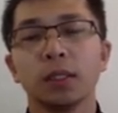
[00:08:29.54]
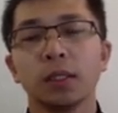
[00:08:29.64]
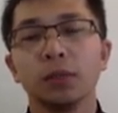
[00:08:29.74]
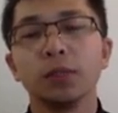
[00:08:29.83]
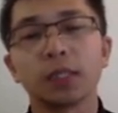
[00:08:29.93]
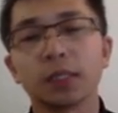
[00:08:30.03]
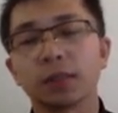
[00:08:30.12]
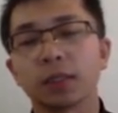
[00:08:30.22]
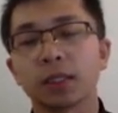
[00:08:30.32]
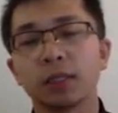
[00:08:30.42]
receives
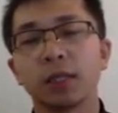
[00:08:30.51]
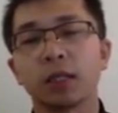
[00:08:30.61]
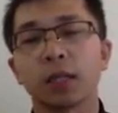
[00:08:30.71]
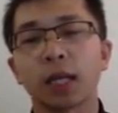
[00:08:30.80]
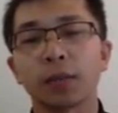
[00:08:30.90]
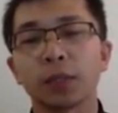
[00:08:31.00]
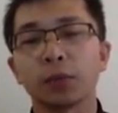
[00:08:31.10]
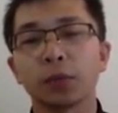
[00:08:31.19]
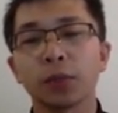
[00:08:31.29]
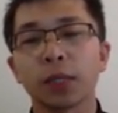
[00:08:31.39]
the key value update
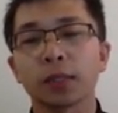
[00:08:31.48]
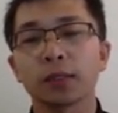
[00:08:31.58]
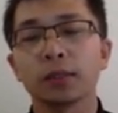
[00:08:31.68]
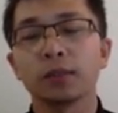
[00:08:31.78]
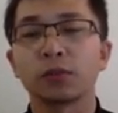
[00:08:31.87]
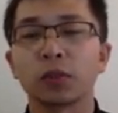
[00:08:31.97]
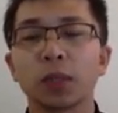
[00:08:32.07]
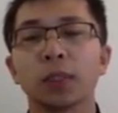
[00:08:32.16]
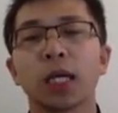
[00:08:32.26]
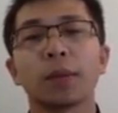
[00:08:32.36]
requests
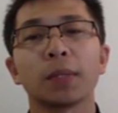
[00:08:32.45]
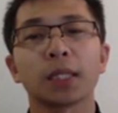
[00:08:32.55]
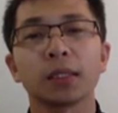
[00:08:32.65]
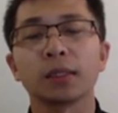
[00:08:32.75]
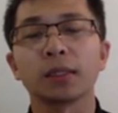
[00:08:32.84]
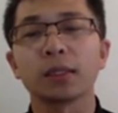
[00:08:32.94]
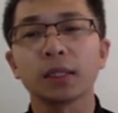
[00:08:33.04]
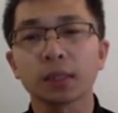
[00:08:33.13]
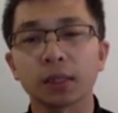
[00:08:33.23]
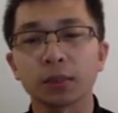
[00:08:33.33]
from the application
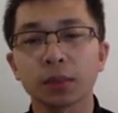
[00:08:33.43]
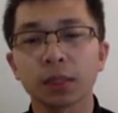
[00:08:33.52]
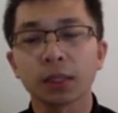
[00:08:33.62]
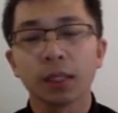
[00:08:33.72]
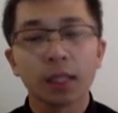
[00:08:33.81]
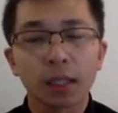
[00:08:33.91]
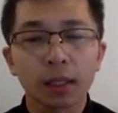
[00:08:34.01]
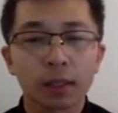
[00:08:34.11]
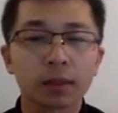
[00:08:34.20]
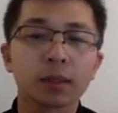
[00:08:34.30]
system,
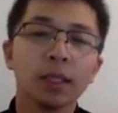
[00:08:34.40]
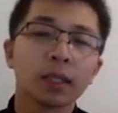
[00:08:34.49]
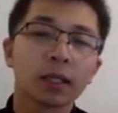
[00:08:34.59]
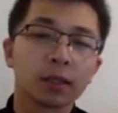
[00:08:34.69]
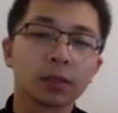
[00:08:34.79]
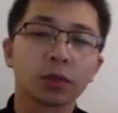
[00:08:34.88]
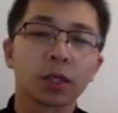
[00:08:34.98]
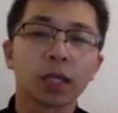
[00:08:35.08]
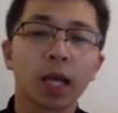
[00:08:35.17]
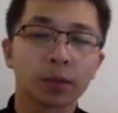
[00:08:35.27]
and
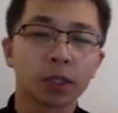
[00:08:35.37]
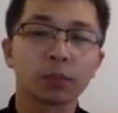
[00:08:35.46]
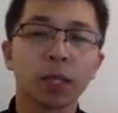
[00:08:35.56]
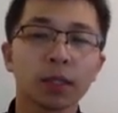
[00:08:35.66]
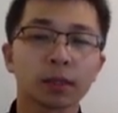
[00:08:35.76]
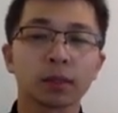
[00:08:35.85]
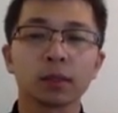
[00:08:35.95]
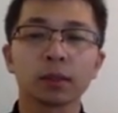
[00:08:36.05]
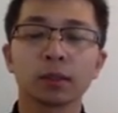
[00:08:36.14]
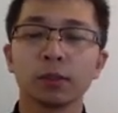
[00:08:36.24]
construct update
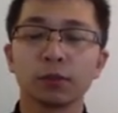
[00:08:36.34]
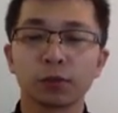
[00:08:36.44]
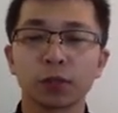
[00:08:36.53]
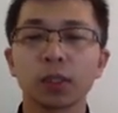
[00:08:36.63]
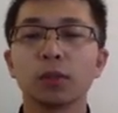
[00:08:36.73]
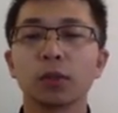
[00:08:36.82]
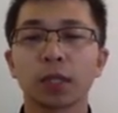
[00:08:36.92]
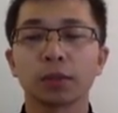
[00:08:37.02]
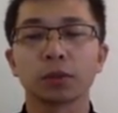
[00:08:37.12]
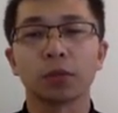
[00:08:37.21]
messages for the
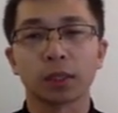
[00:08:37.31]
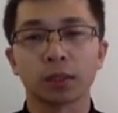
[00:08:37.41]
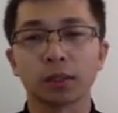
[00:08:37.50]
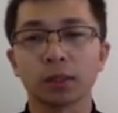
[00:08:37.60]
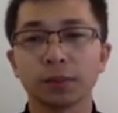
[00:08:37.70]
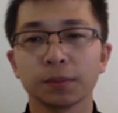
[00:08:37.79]
lookup structures.